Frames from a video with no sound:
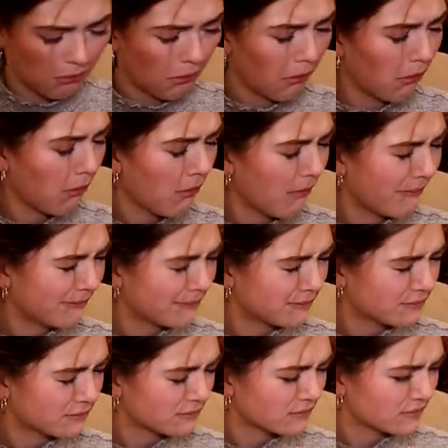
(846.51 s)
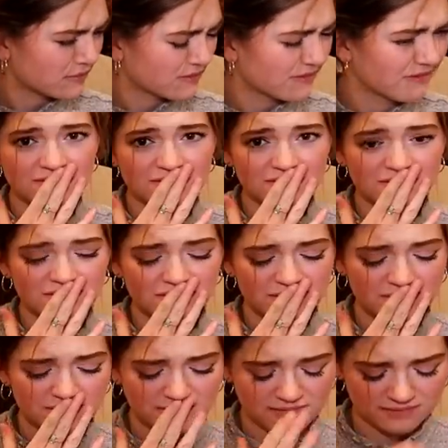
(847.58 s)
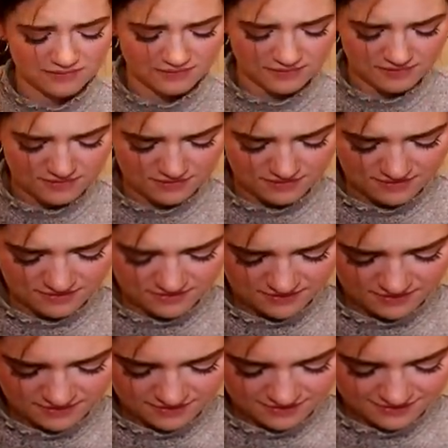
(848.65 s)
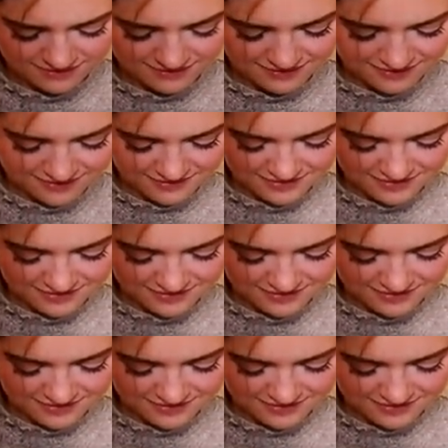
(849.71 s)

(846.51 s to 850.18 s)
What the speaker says: (silent)